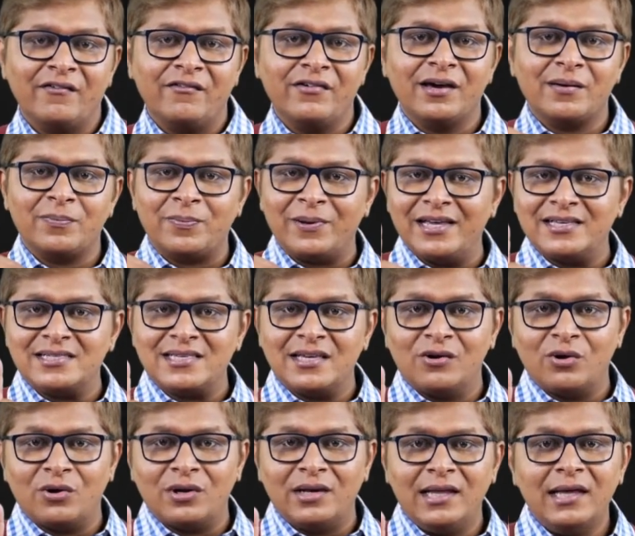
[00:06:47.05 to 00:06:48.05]
We are
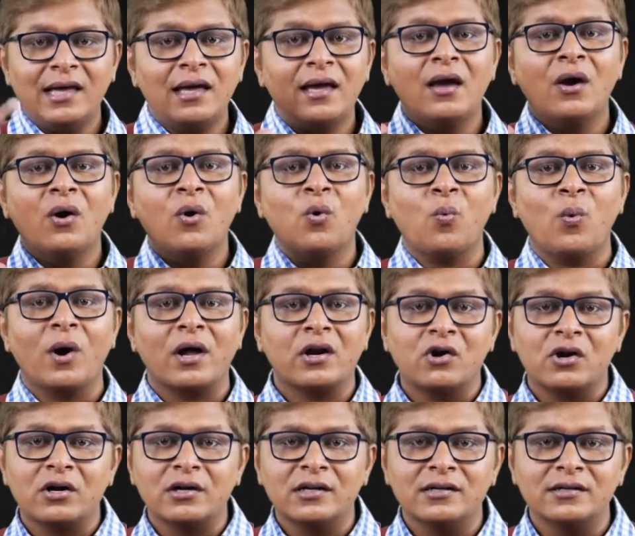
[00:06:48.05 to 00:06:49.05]
placing only
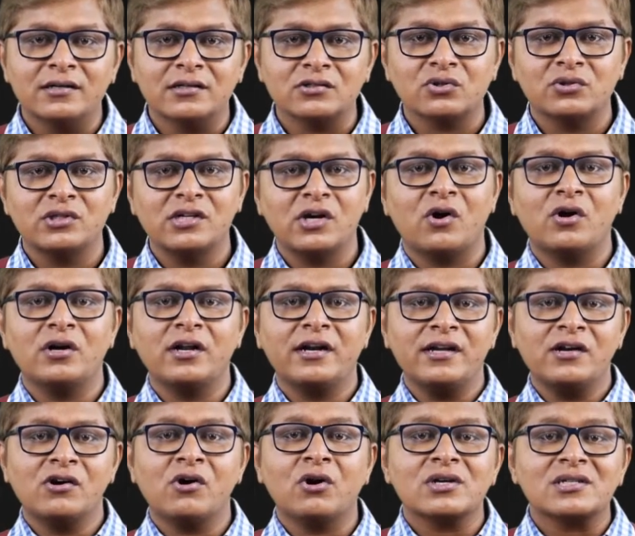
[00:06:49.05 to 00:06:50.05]
one order. So the
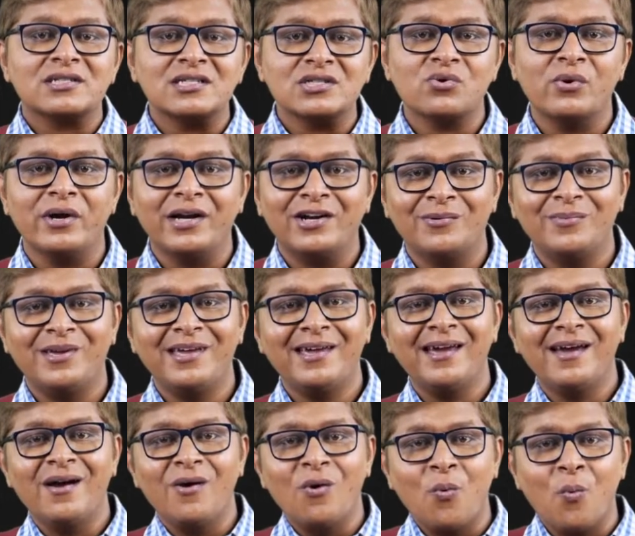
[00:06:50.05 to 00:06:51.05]
ordering cost is going to
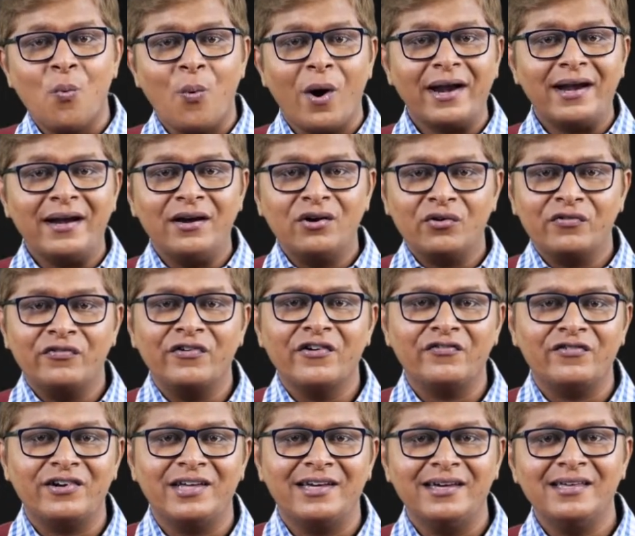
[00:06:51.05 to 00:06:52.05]
be 1 into
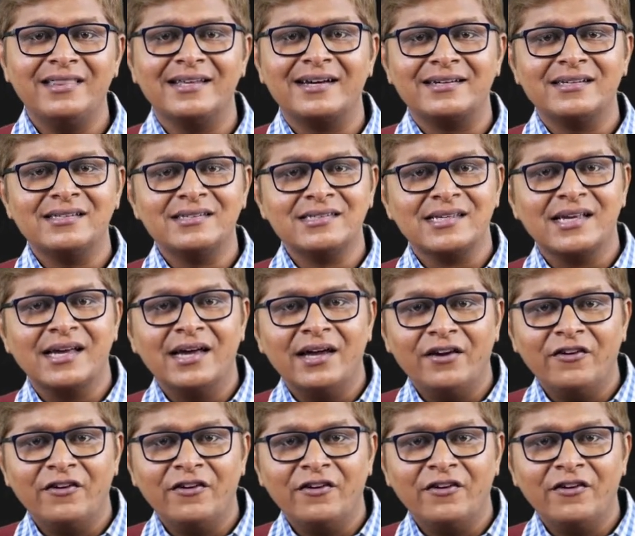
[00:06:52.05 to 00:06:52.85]
50, that is